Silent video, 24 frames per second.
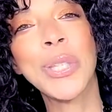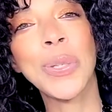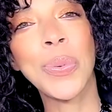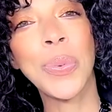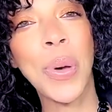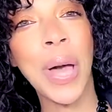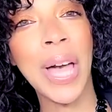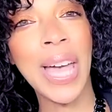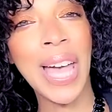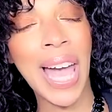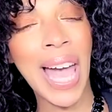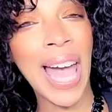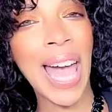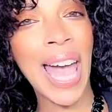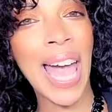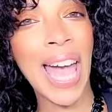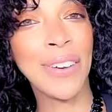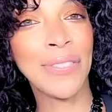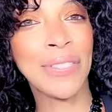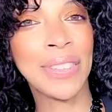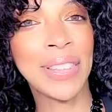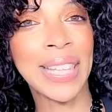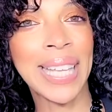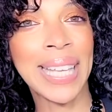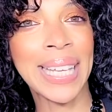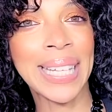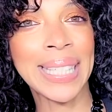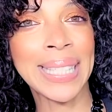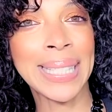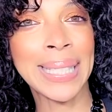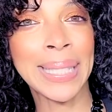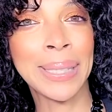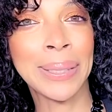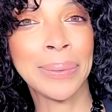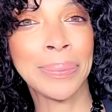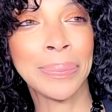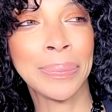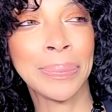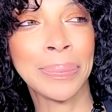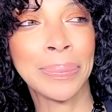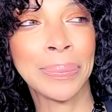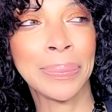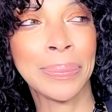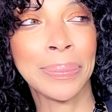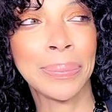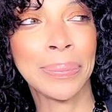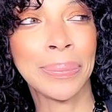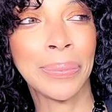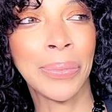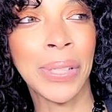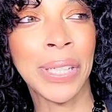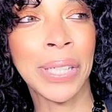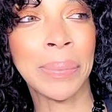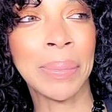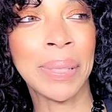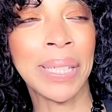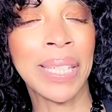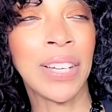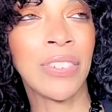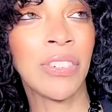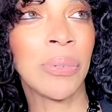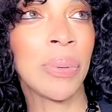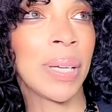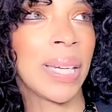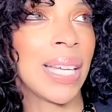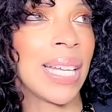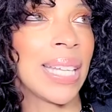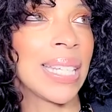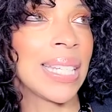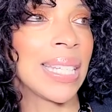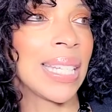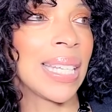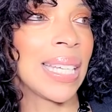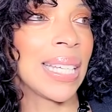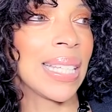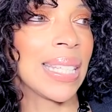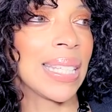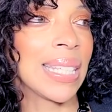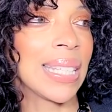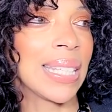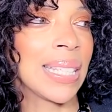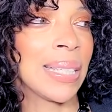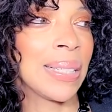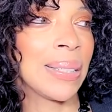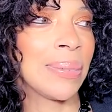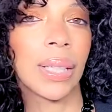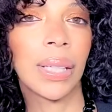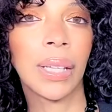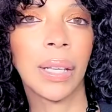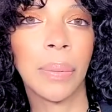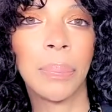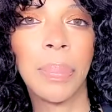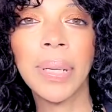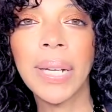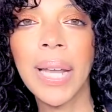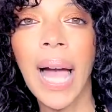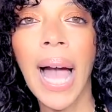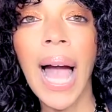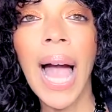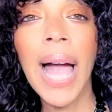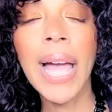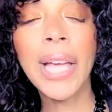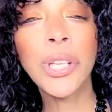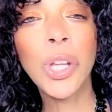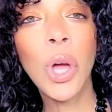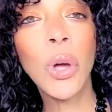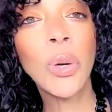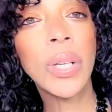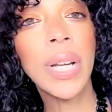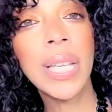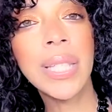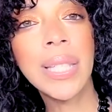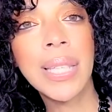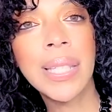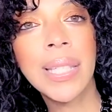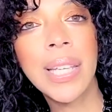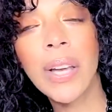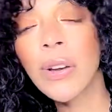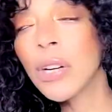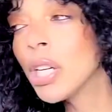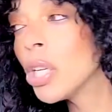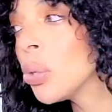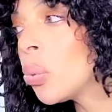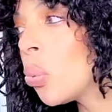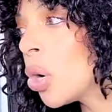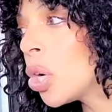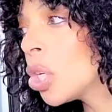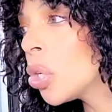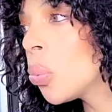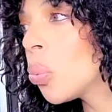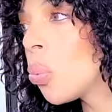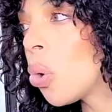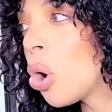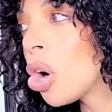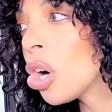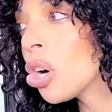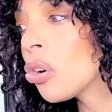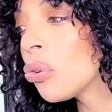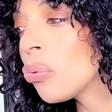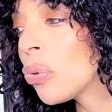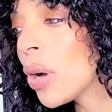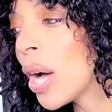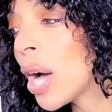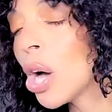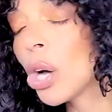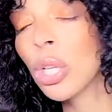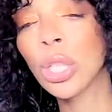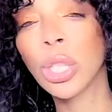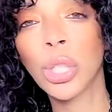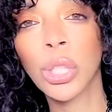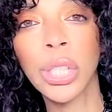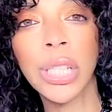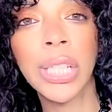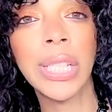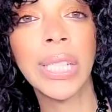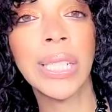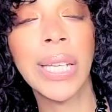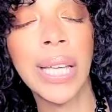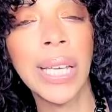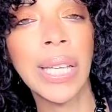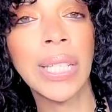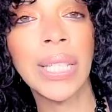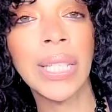why I have legs. Wait a minute, everybody has legs. But I don't necessarily want to walk around looking like a